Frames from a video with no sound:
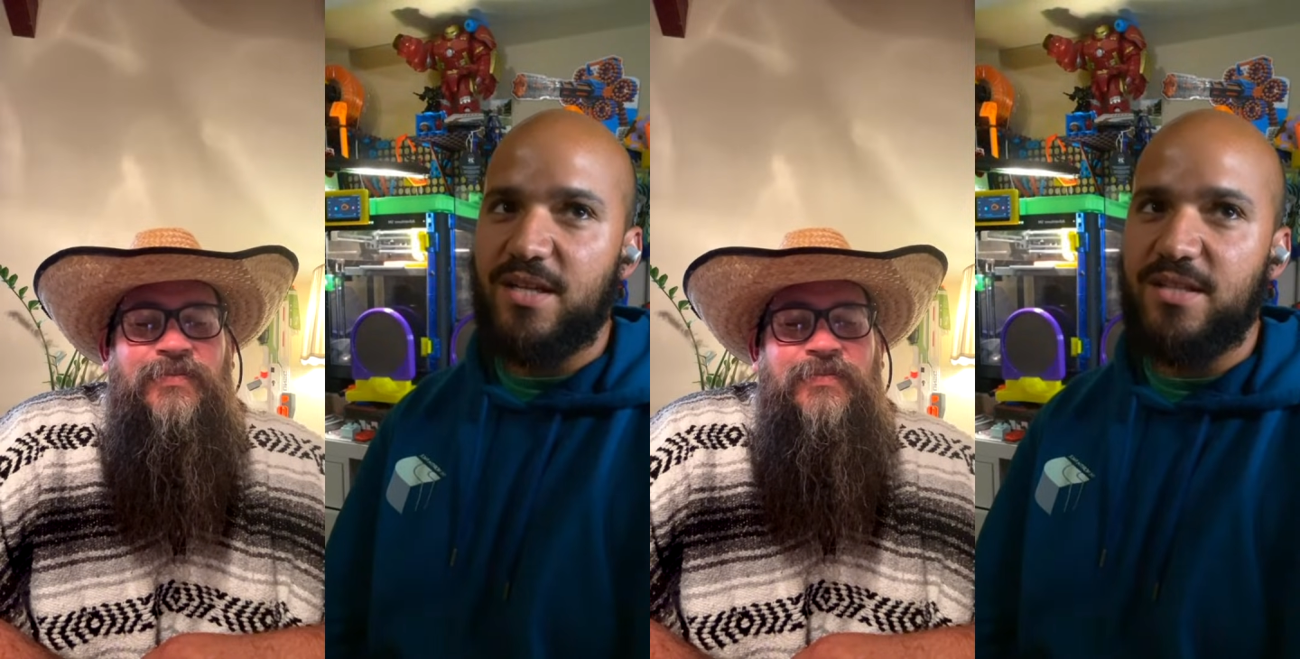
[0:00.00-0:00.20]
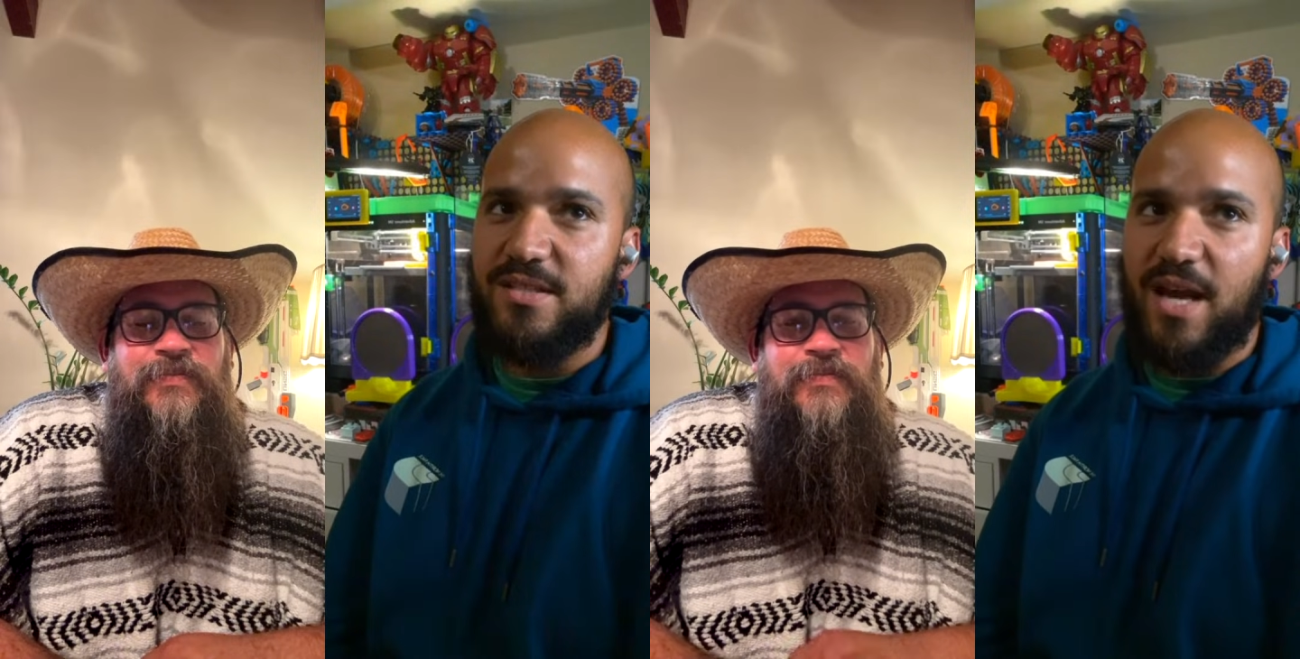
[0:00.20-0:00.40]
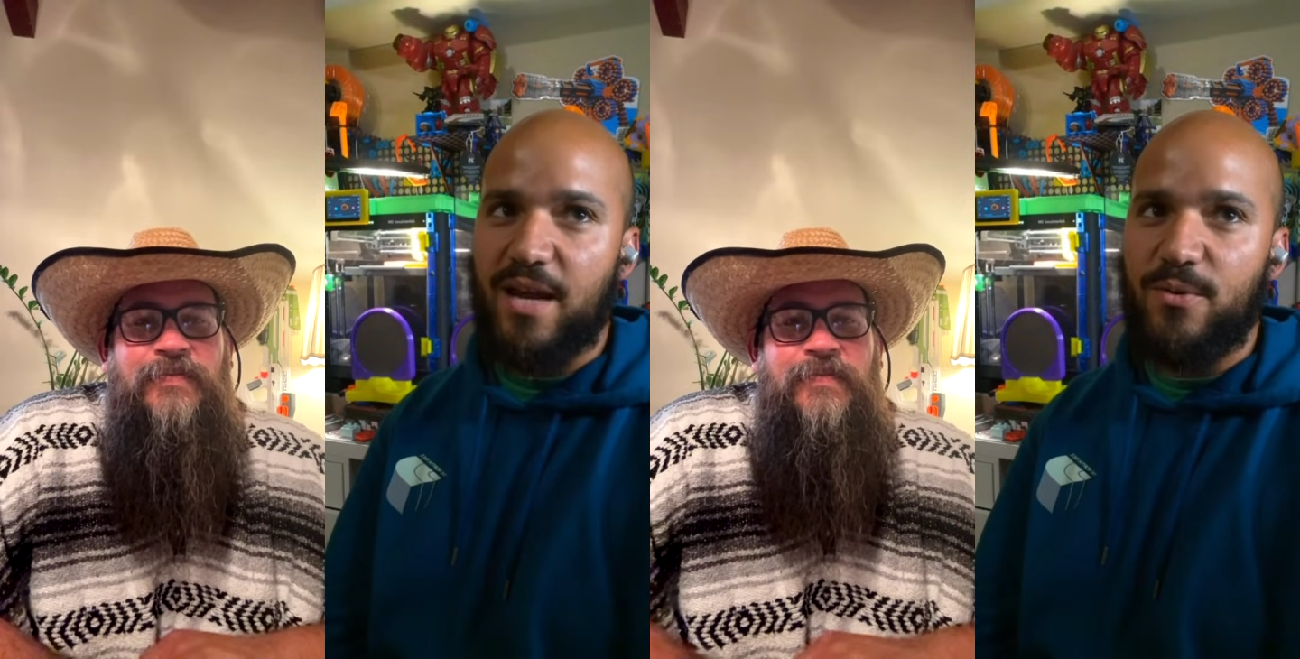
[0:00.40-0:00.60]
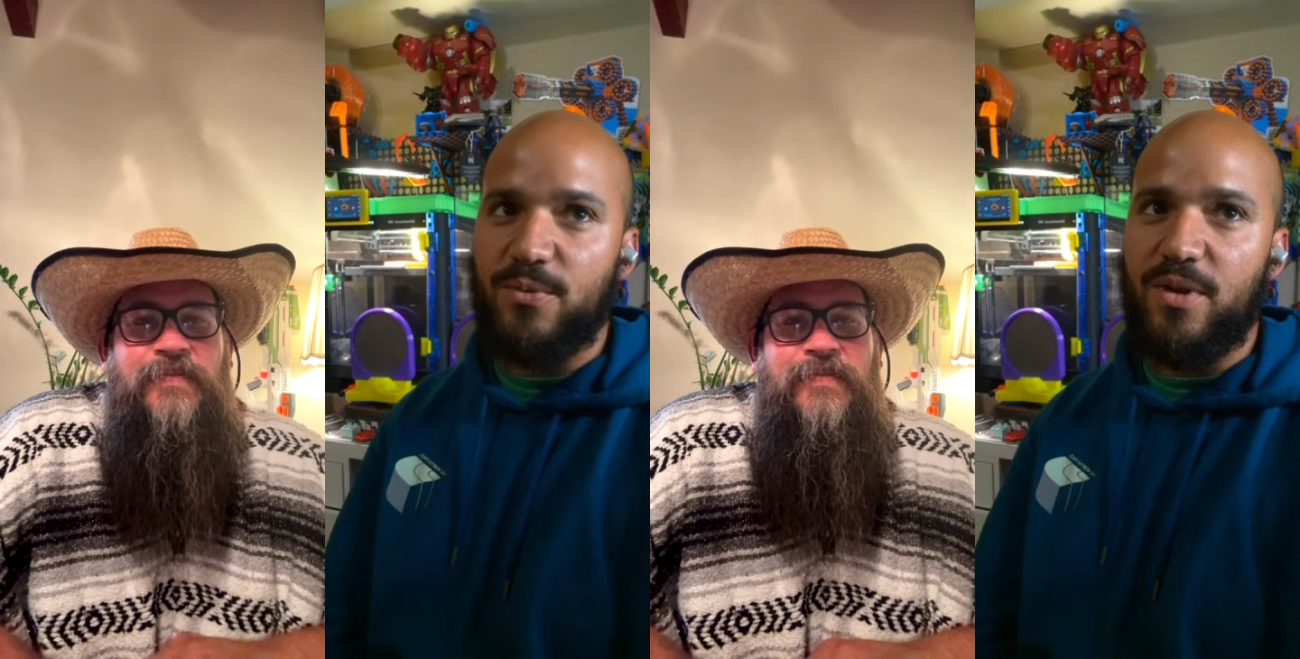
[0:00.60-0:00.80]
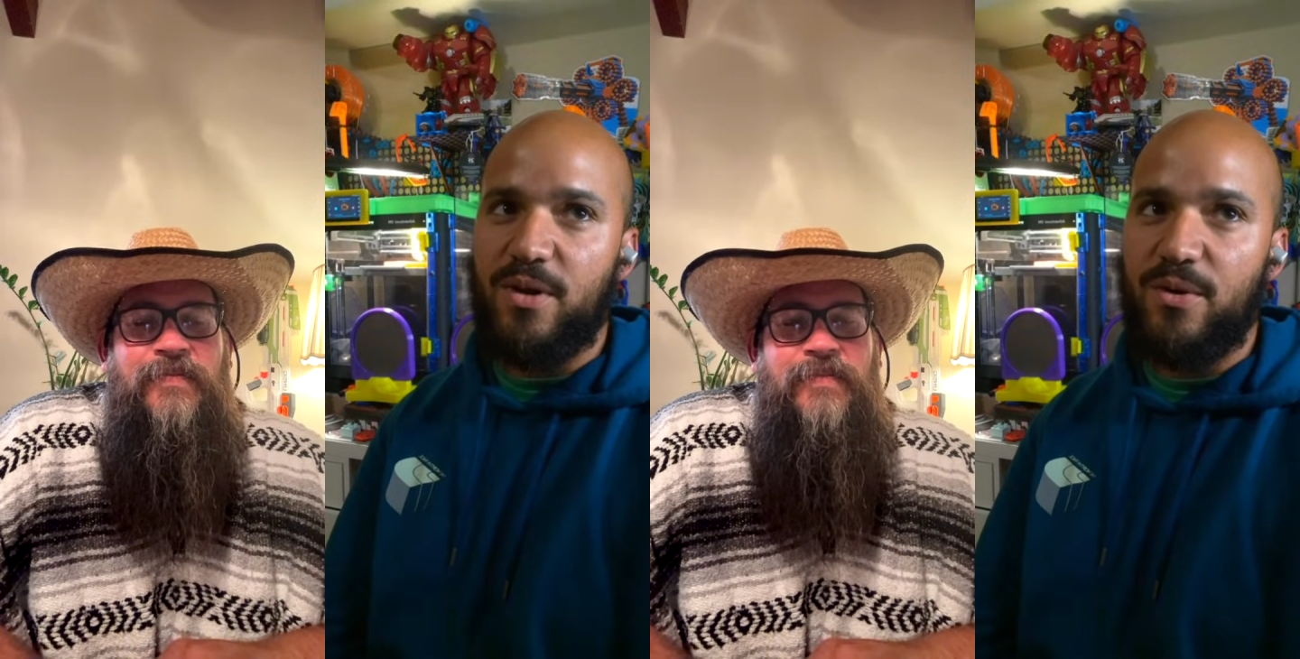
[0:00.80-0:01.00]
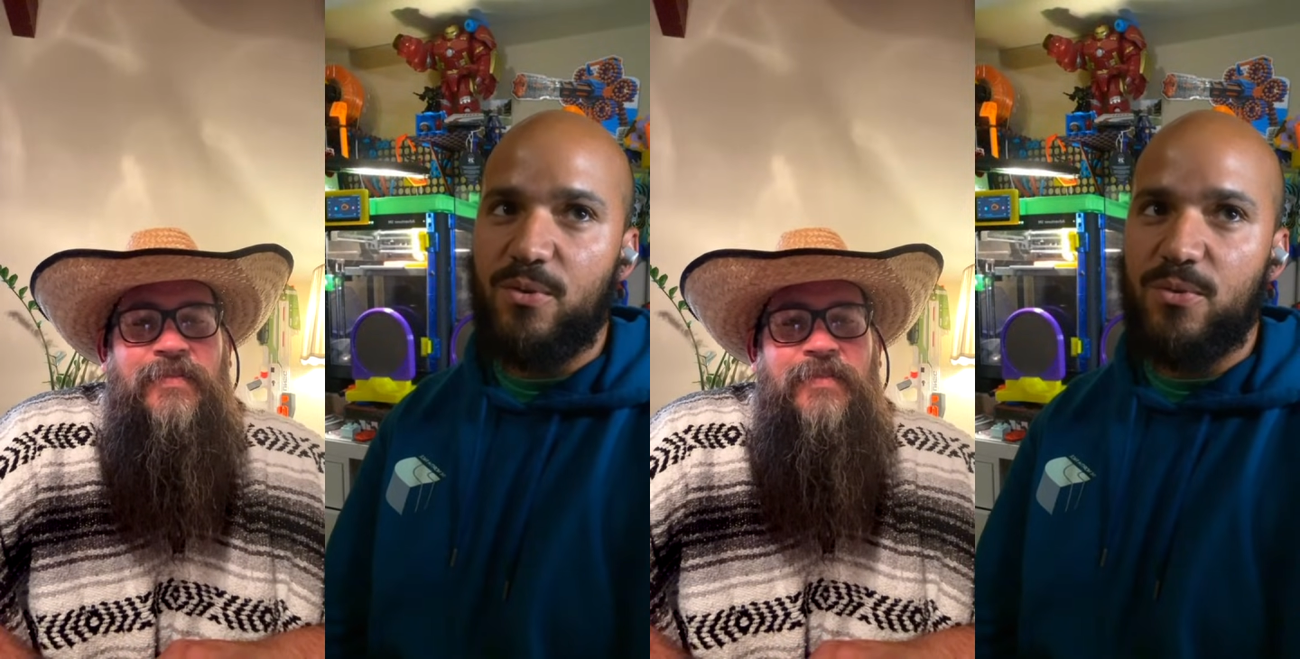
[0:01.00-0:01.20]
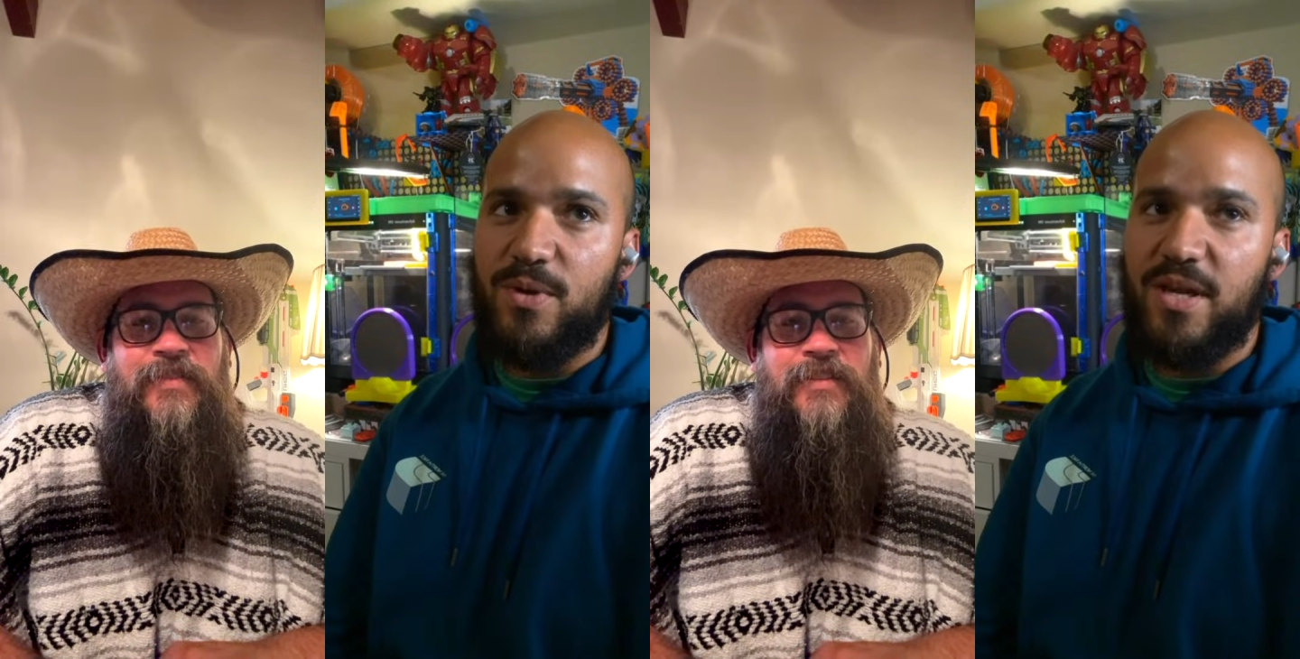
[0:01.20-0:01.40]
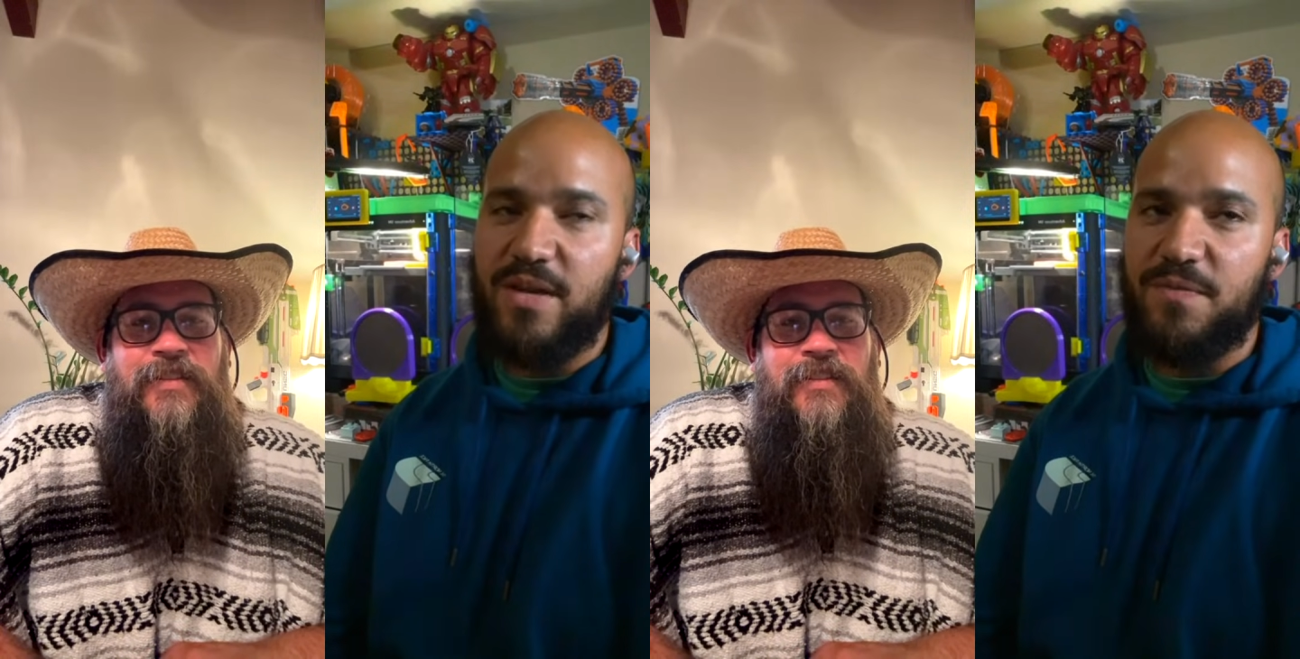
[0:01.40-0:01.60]
that is I don't
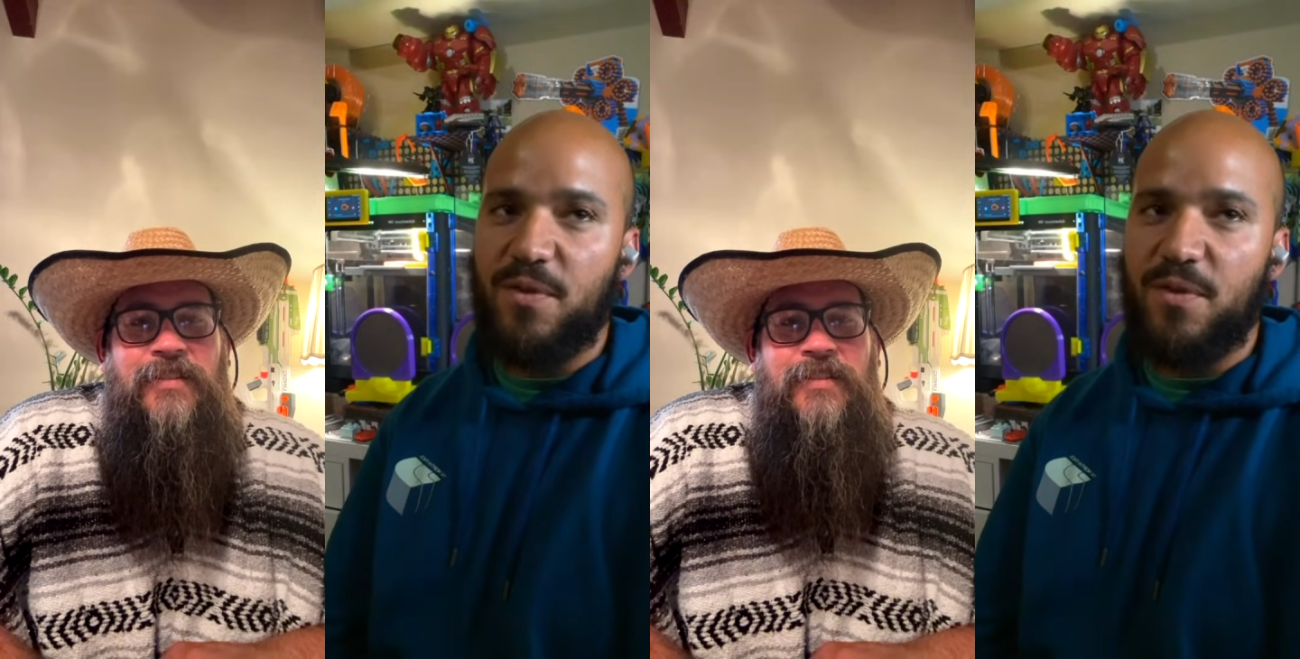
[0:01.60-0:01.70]
know